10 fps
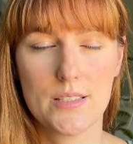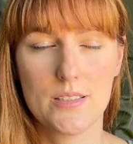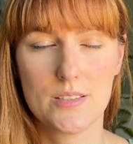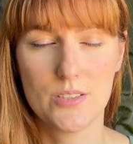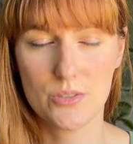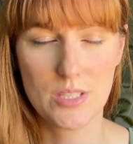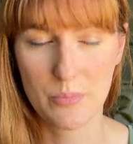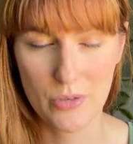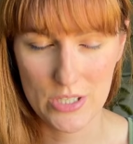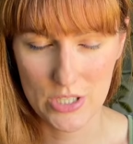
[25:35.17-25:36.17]
There's no
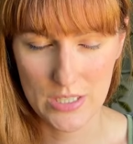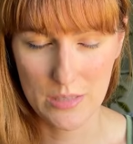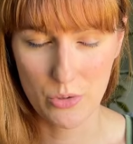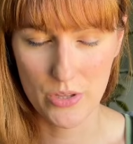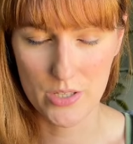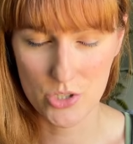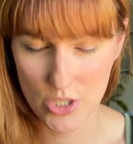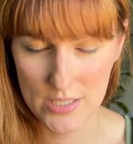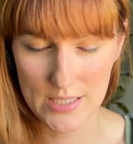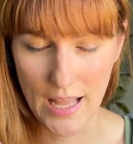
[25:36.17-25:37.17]
separation anymore. There's
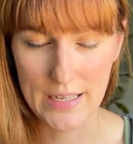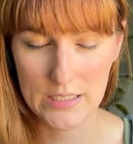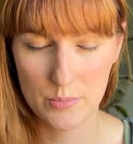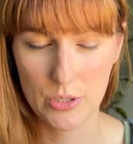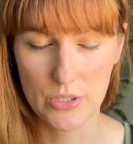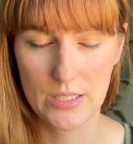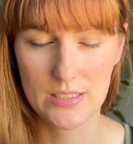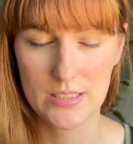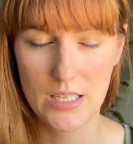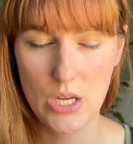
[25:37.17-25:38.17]
just that experience.